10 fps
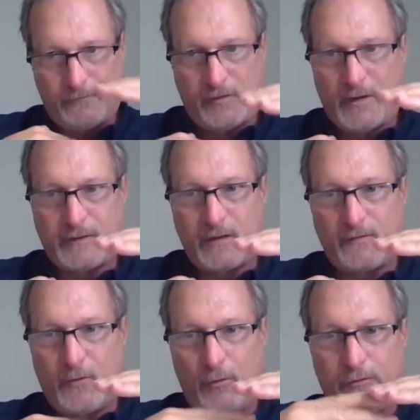
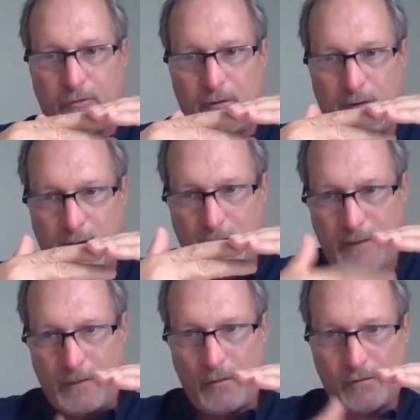selecting a folder
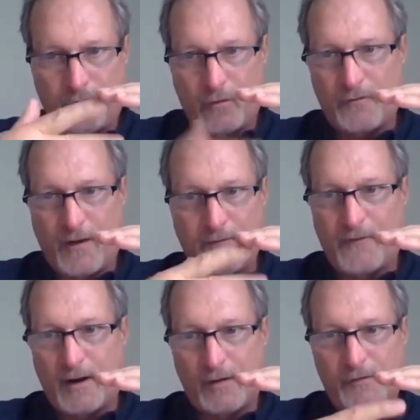and those four or
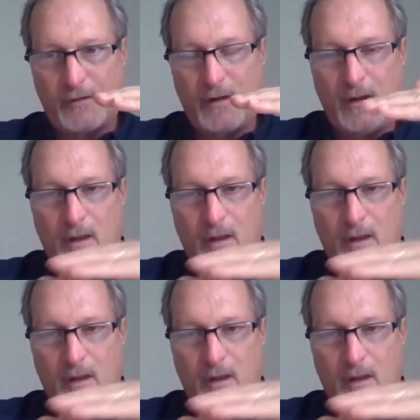five files